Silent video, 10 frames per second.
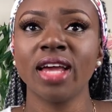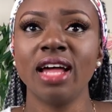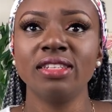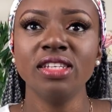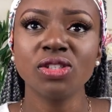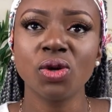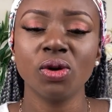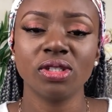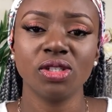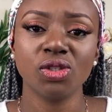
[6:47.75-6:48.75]
And this
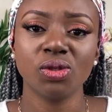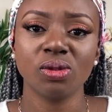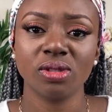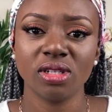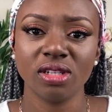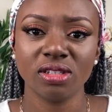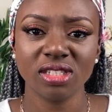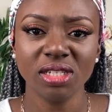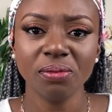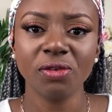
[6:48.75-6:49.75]
goes into
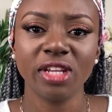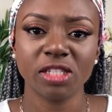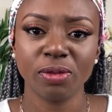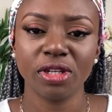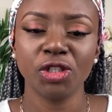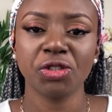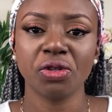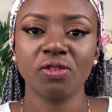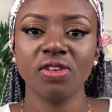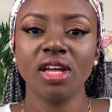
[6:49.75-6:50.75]
simple explanation
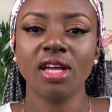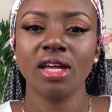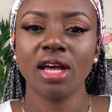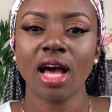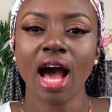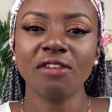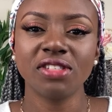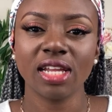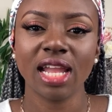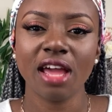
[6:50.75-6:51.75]
of
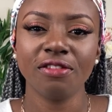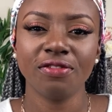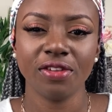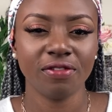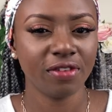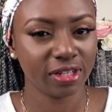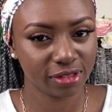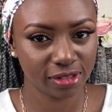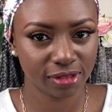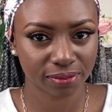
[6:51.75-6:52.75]
afterlife
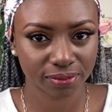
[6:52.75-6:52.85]
event.